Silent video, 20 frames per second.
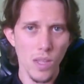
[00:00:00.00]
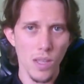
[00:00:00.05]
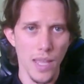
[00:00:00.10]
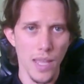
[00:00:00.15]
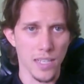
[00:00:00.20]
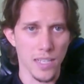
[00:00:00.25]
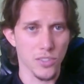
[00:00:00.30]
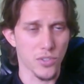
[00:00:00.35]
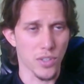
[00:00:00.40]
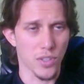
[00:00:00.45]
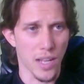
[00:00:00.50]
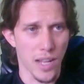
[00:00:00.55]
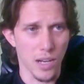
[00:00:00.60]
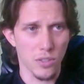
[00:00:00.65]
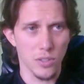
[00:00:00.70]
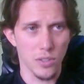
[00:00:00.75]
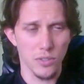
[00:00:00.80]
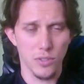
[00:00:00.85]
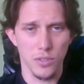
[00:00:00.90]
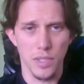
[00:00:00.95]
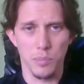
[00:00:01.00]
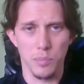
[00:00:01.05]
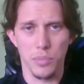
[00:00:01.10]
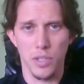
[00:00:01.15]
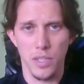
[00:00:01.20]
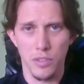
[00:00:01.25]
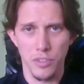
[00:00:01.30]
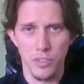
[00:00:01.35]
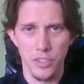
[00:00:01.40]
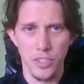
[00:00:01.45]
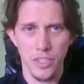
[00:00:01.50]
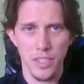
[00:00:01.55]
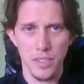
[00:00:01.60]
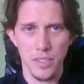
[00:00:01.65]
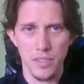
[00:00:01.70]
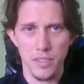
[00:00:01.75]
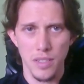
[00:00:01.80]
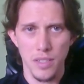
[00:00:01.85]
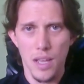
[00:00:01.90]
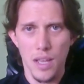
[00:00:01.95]
extra echo to deploy our
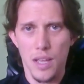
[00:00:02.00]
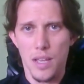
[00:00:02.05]
units.